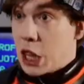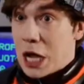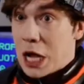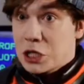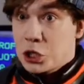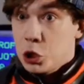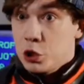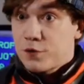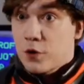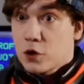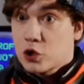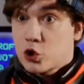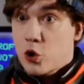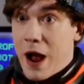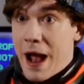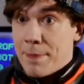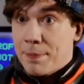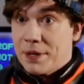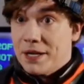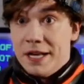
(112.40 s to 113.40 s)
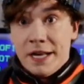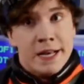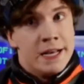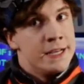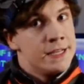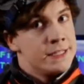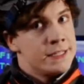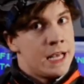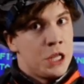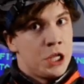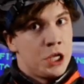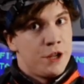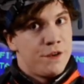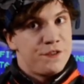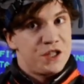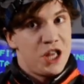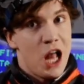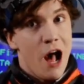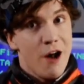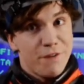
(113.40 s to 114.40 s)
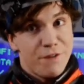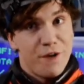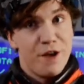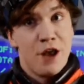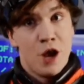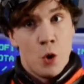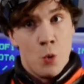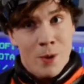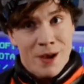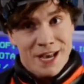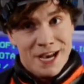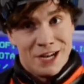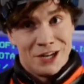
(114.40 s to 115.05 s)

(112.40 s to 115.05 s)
to collect useful scrap. Sell enough stuff, and